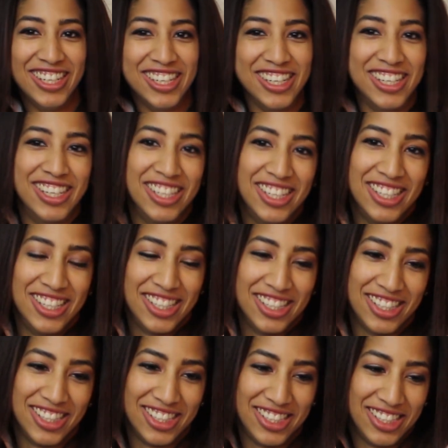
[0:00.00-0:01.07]

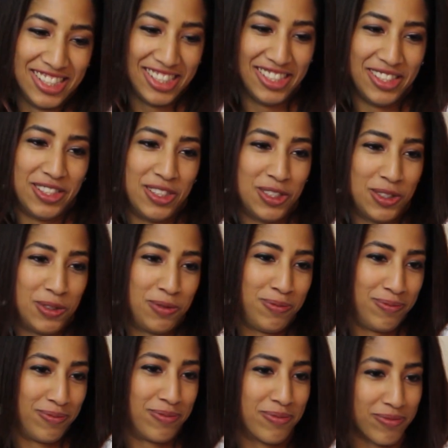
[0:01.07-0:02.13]

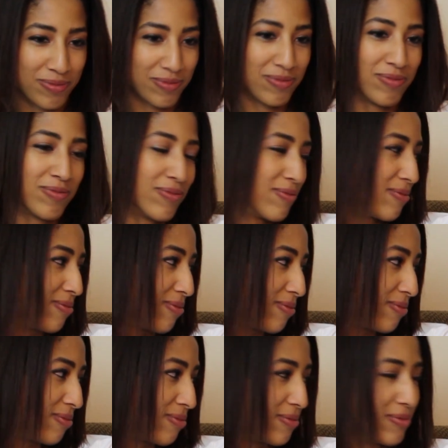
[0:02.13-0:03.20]

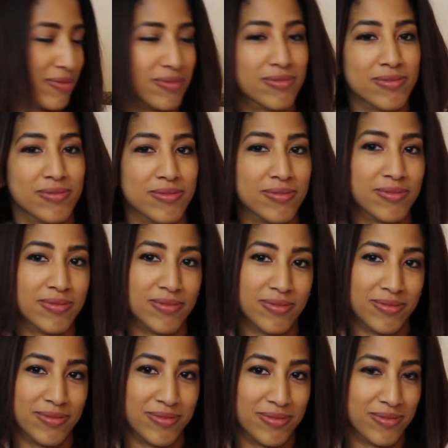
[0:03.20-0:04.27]

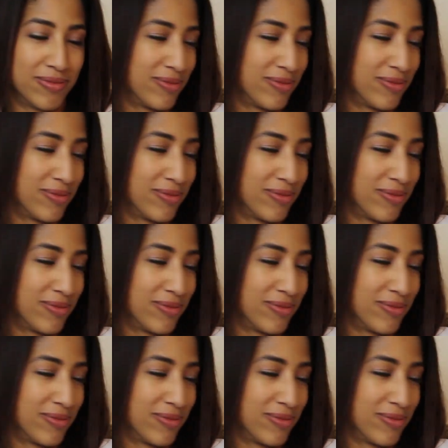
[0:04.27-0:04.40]
No words are spoken by the person on screen.